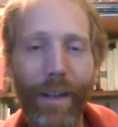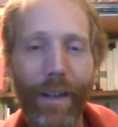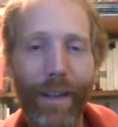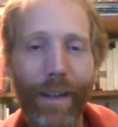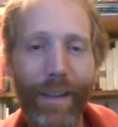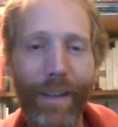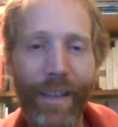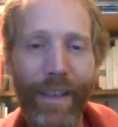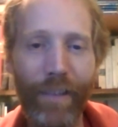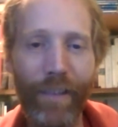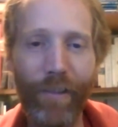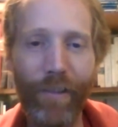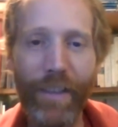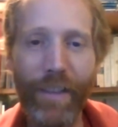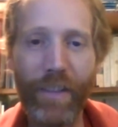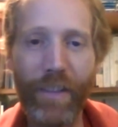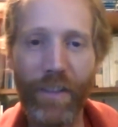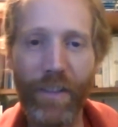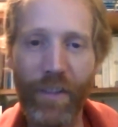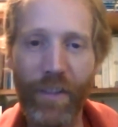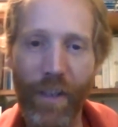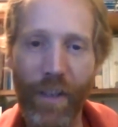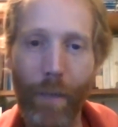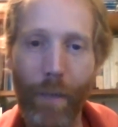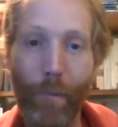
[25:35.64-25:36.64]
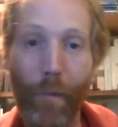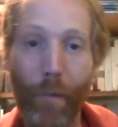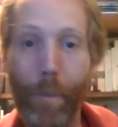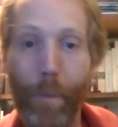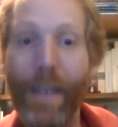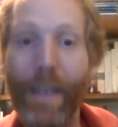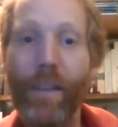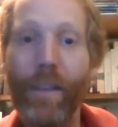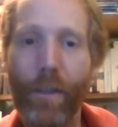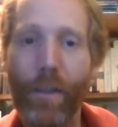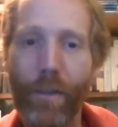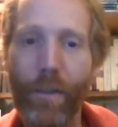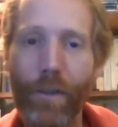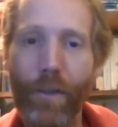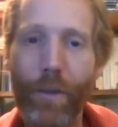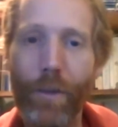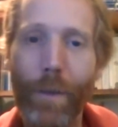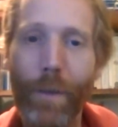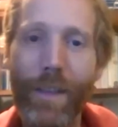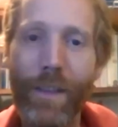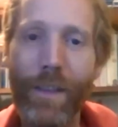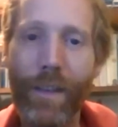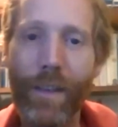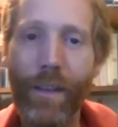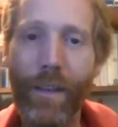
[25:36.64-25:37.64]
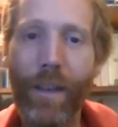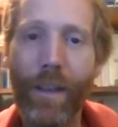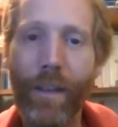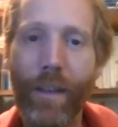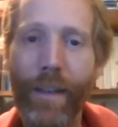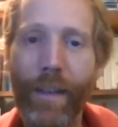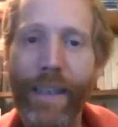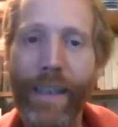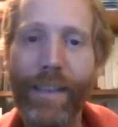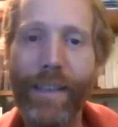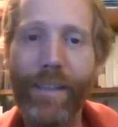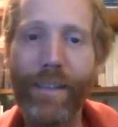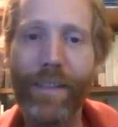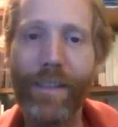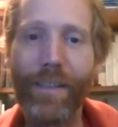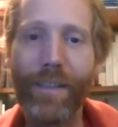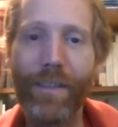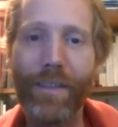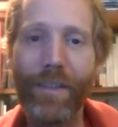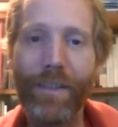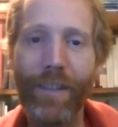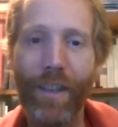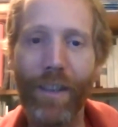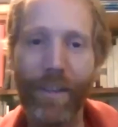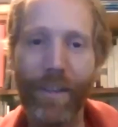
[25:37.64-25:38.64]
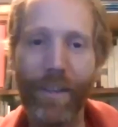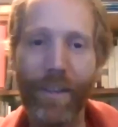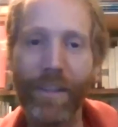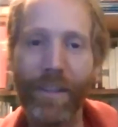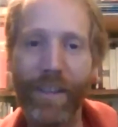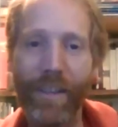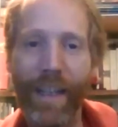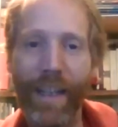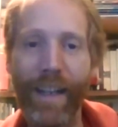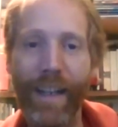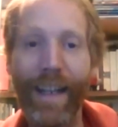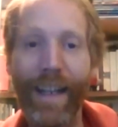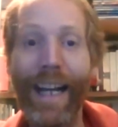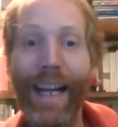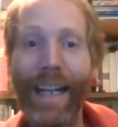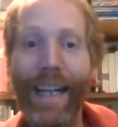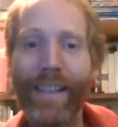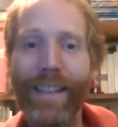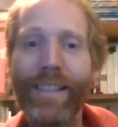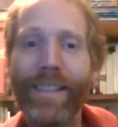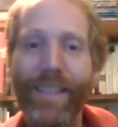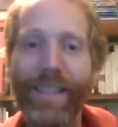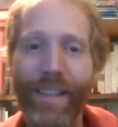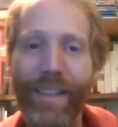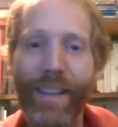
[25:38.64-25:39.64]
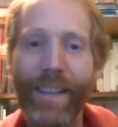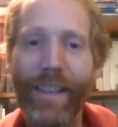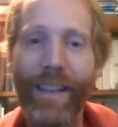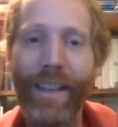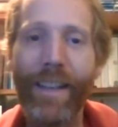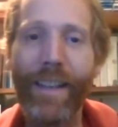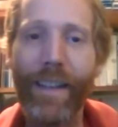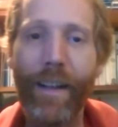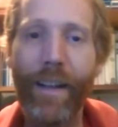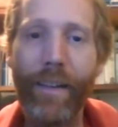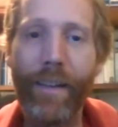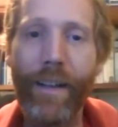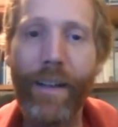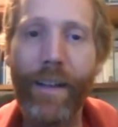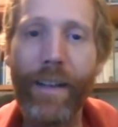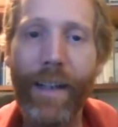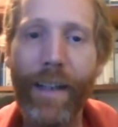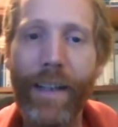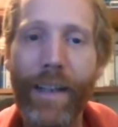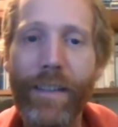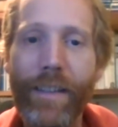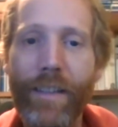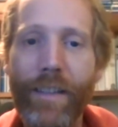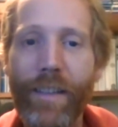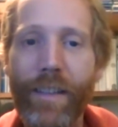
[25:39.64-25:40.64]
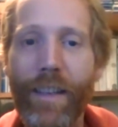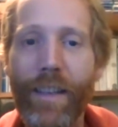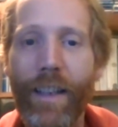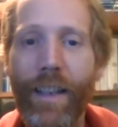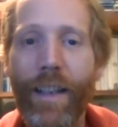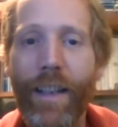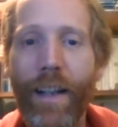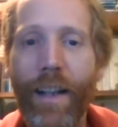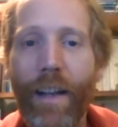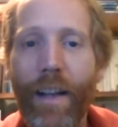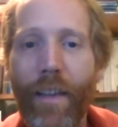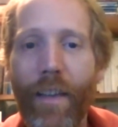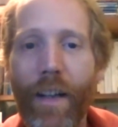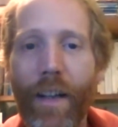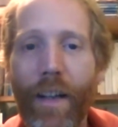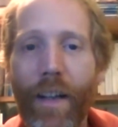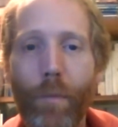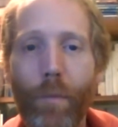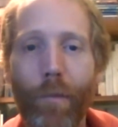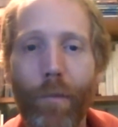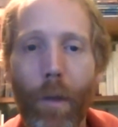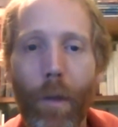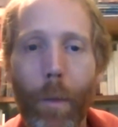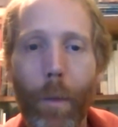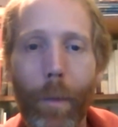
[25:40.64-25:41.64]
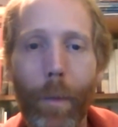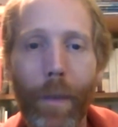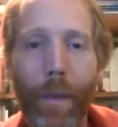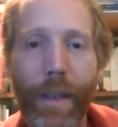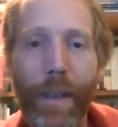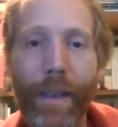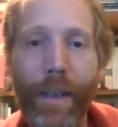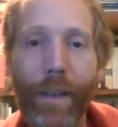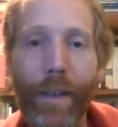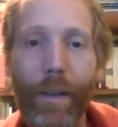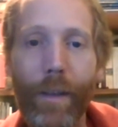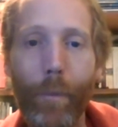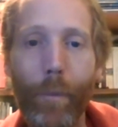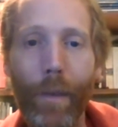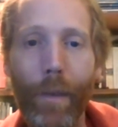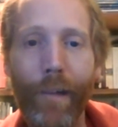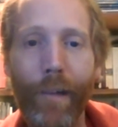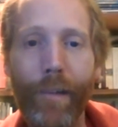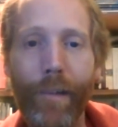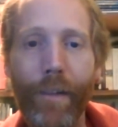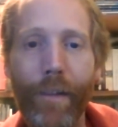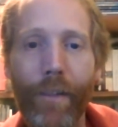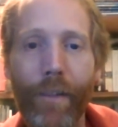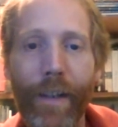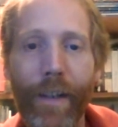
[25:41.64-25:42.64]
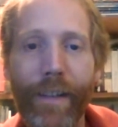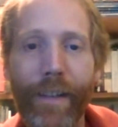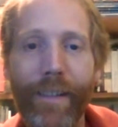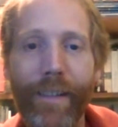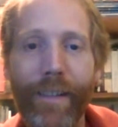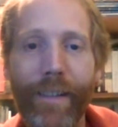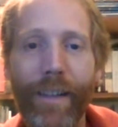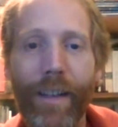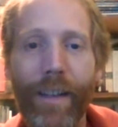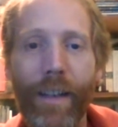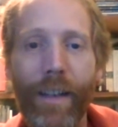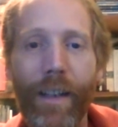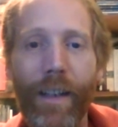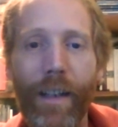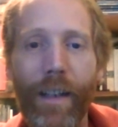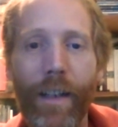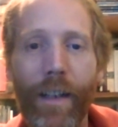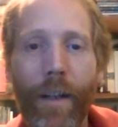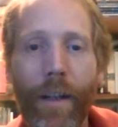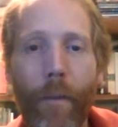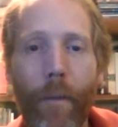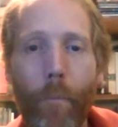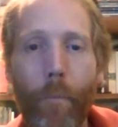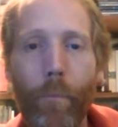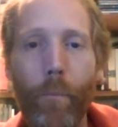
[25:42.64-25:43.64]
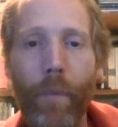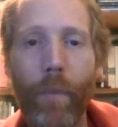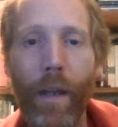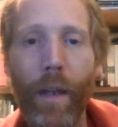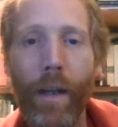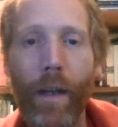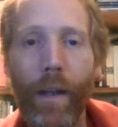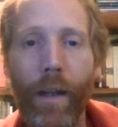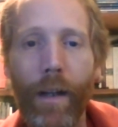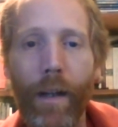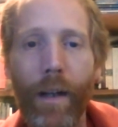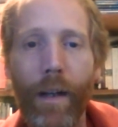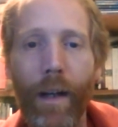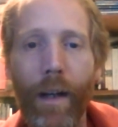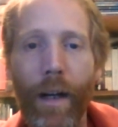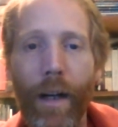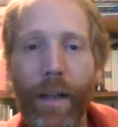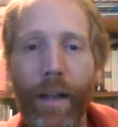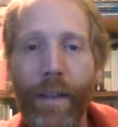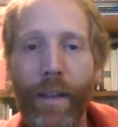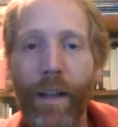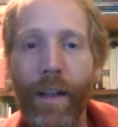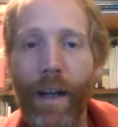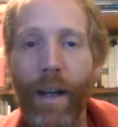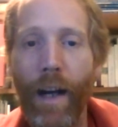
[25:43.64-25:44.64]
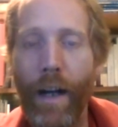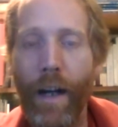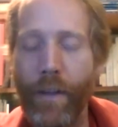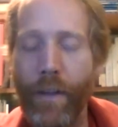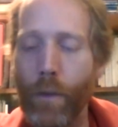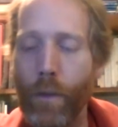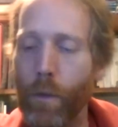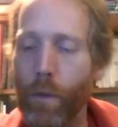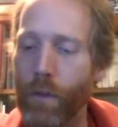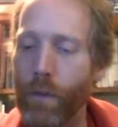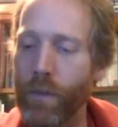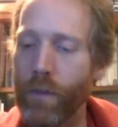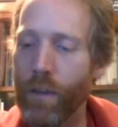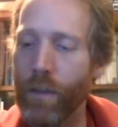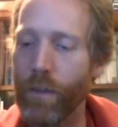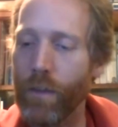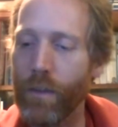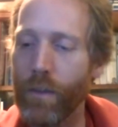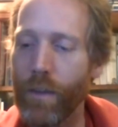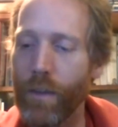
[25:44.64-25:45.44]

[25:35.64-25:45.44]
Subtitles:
increases the number of beetles, which will eat slow and snail eggs. And I think that's probably part of it. I do also,